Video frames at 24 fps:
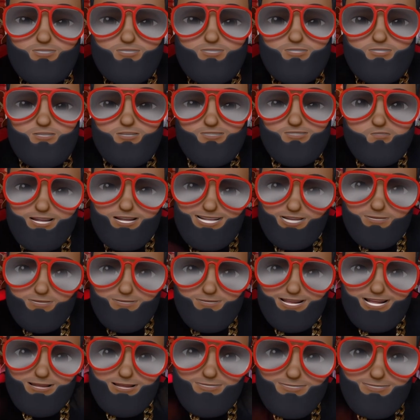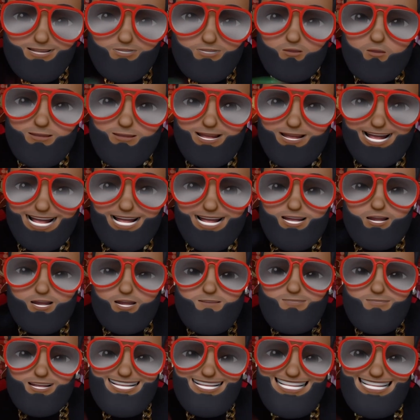You need to be the middleman,
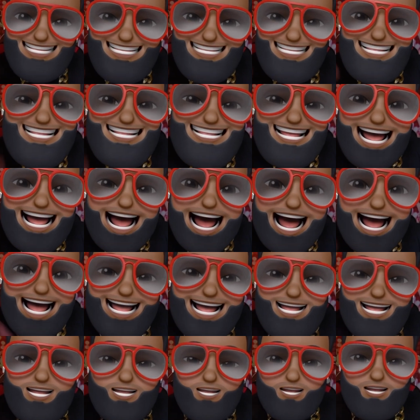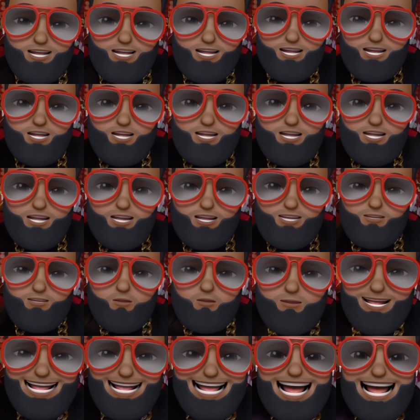but you're not. You
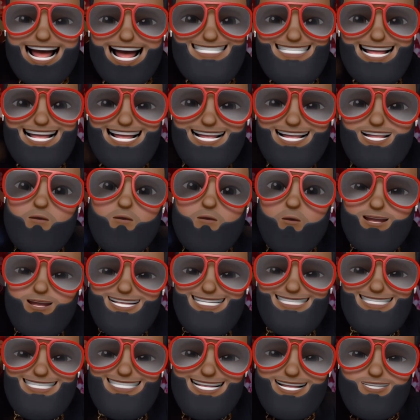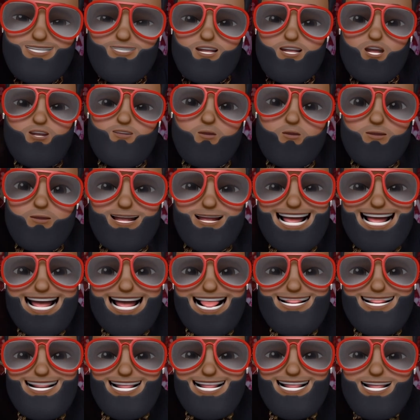want to act like it don't exist. You want to
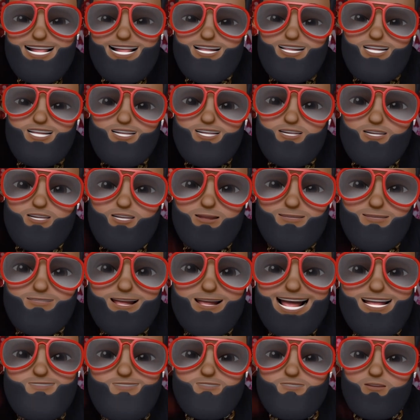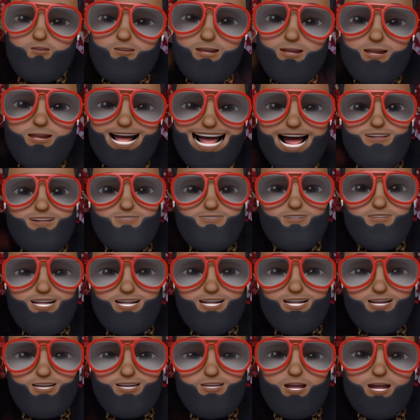act like the, the, the problem between
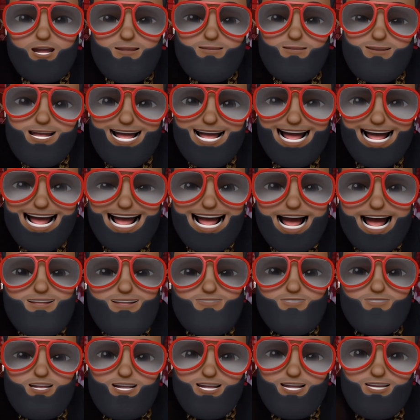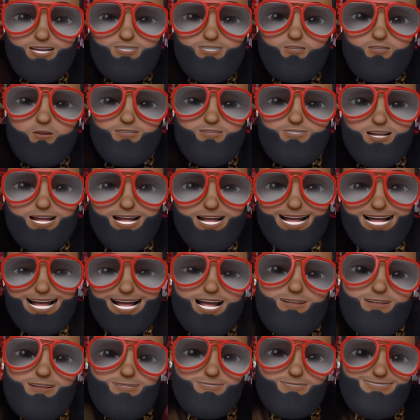African uh, Africans over here
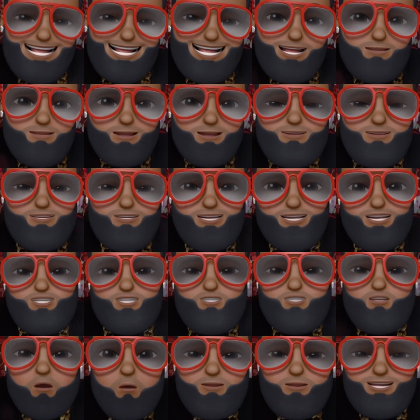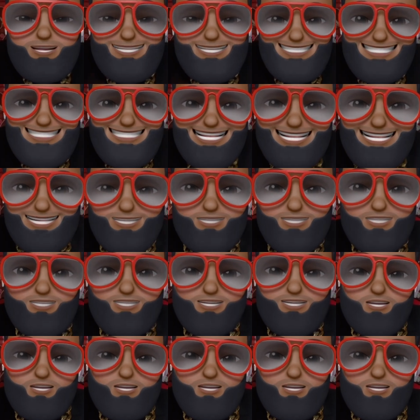and black Americans don't exist.